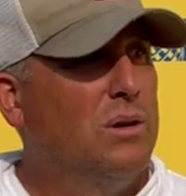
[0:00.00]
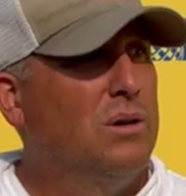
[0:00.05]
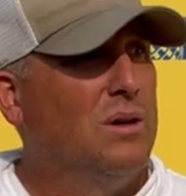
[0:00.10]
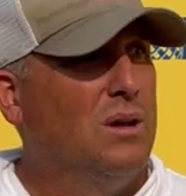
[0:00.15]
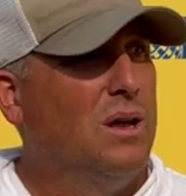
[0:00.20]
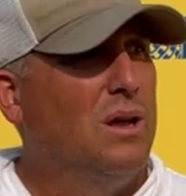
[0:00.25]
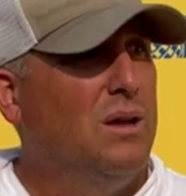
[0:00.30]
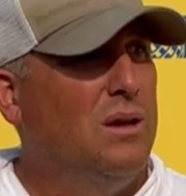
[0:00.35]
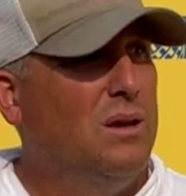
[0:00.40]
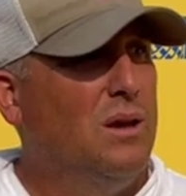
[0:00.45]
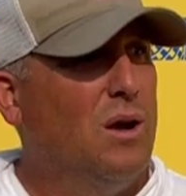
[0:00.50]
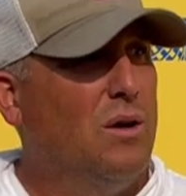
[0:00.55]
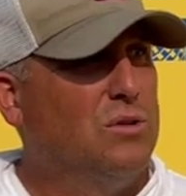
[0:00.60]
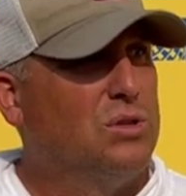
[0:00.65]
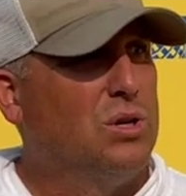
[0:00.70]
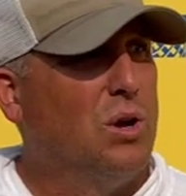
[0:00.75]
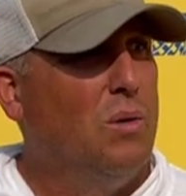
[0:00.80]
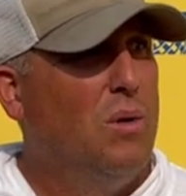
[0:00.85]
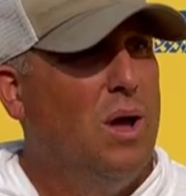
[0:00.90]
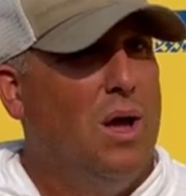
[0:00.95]

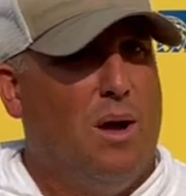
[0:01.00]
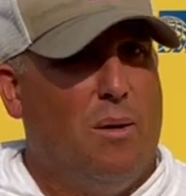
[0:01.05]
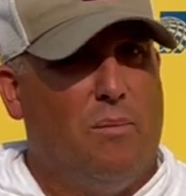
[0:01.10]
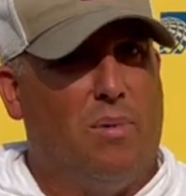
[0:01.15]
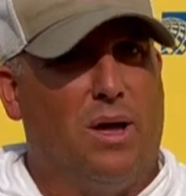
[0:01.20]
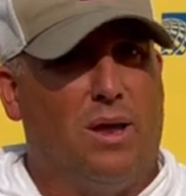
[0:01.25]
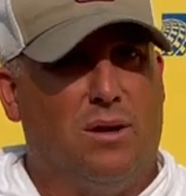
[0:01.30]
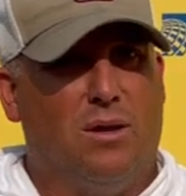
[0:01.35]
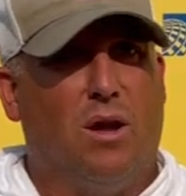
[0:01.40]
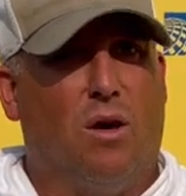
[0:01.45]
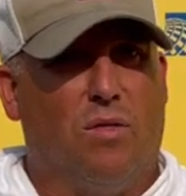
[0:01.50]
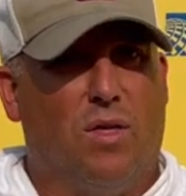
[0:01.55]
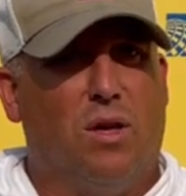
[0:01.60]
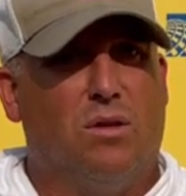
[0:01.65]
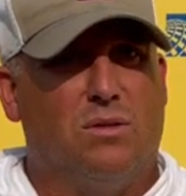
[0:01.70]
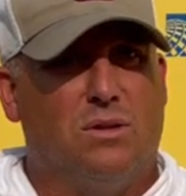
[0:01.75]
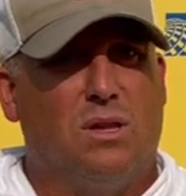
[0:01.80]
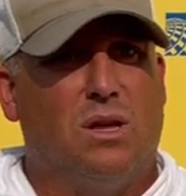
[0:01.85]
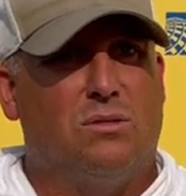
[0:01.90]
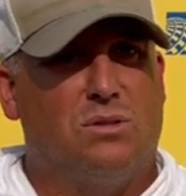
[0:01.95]

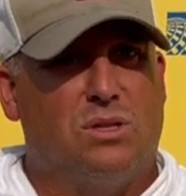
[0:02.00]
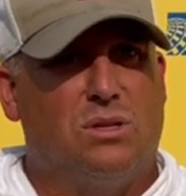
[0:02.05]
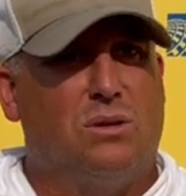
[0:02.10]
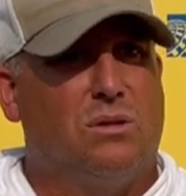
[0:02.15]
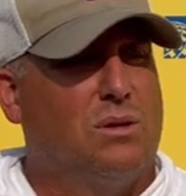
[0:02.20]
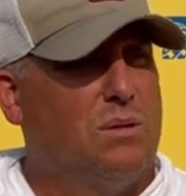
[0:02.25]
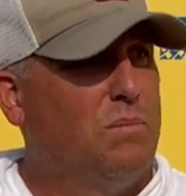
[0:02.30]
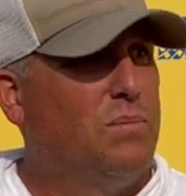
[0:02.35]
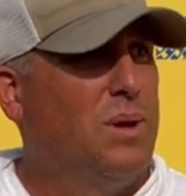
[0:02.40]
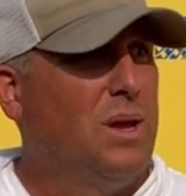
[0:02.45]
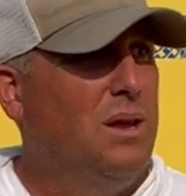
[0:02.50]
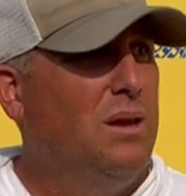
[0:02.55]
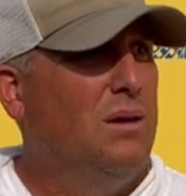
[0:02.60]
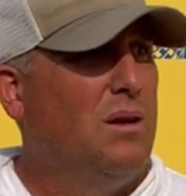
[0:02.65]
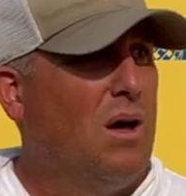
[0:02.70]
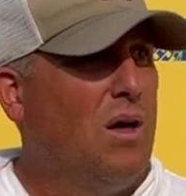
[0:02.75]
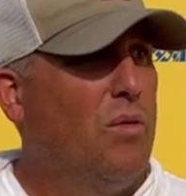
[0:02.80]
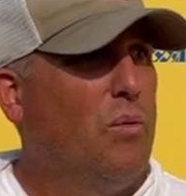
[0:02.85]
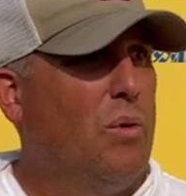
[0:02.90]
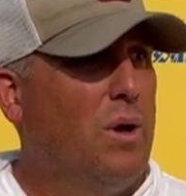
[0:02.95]
They'll still compete
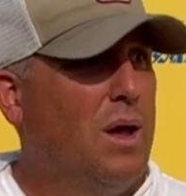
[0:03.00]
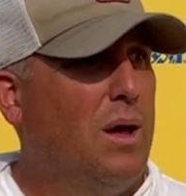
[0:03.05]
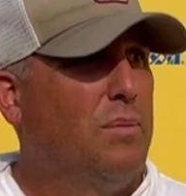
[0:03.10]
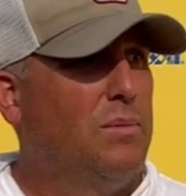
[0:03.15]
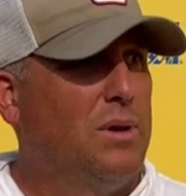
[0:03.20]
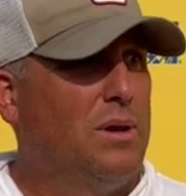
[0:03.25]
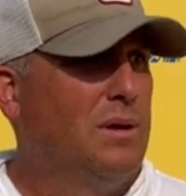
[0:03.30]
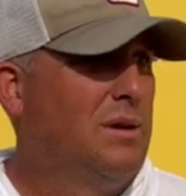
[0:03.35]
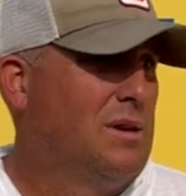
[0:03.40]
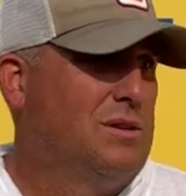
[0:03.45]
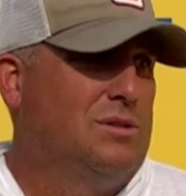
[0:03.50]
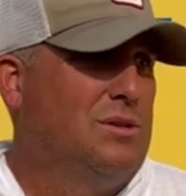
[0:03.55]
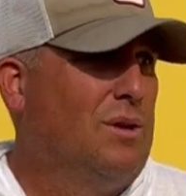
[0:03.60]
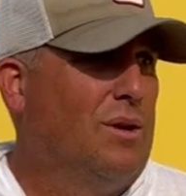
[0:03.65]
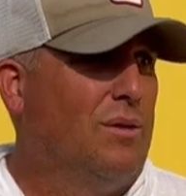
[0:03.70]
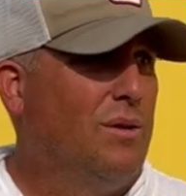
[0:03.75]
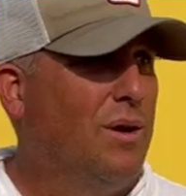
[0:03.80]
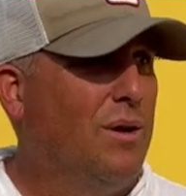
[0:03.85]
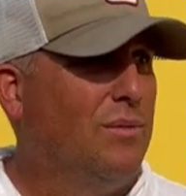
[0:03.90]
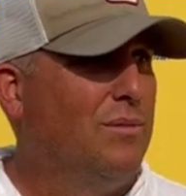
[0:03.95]
all the way up there because you
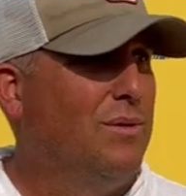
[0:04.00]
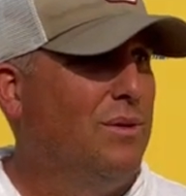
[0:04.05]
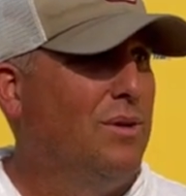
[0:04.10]
don't know.